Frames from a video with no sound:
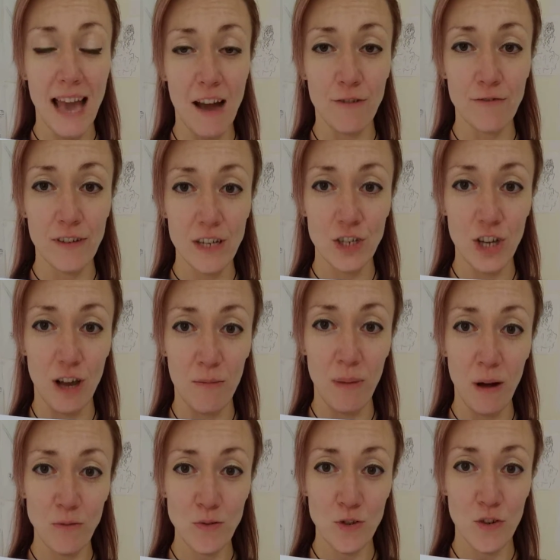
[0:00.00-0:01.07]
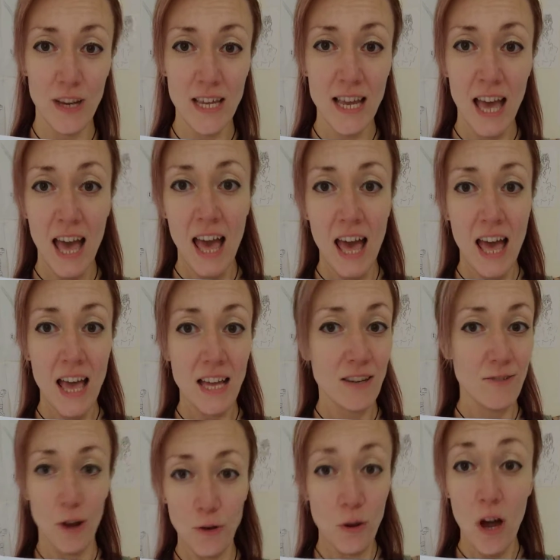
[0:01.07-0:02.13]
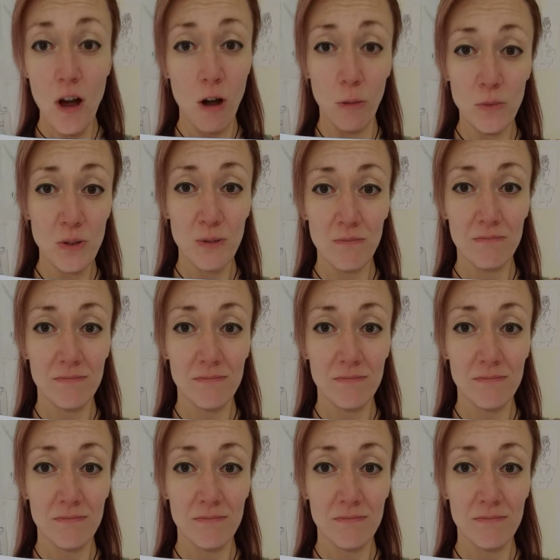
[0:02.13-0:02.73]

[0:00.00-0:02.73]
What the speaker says: our fish, our poultry, no carbs.